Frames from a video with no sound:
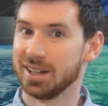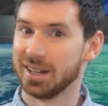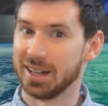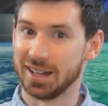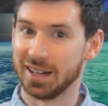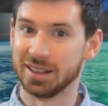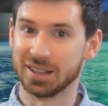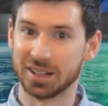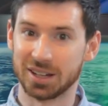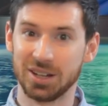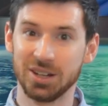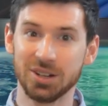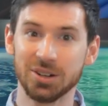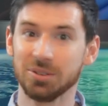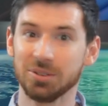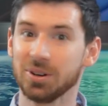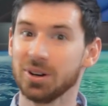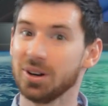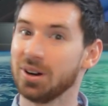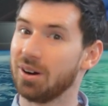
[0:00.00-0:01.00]
in the
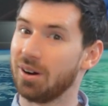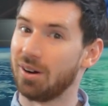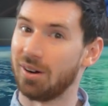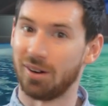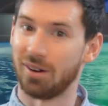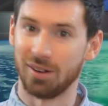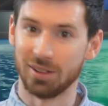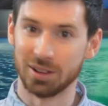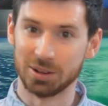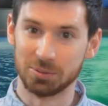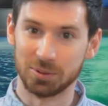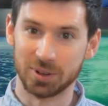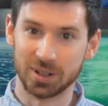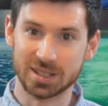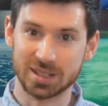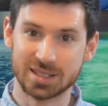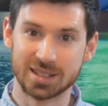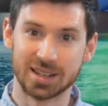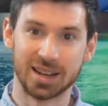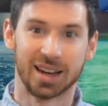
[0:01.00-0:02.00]
queue all at
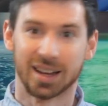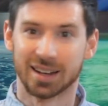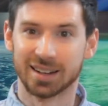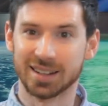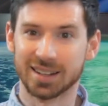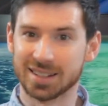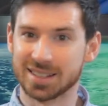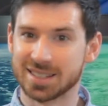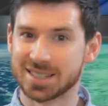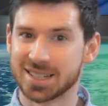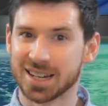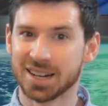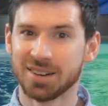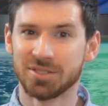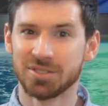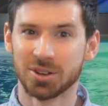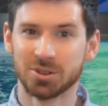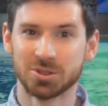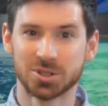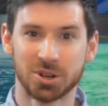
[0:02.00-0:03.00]
once. And instead of
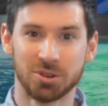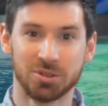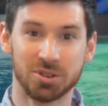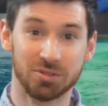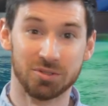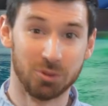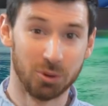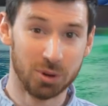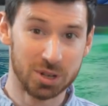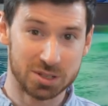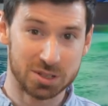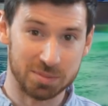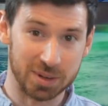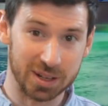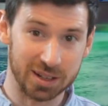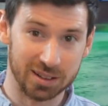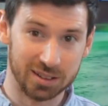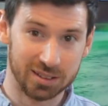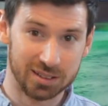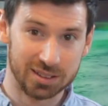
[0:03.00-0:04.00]
those going to
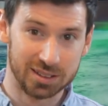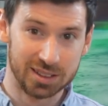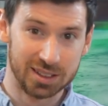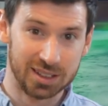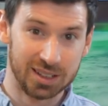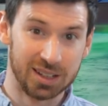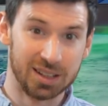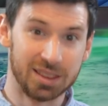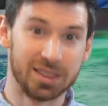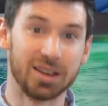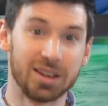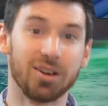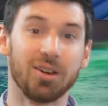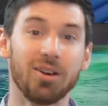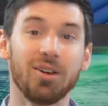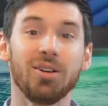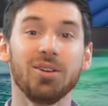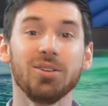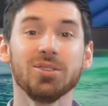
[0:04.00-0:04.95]
voicemail, they all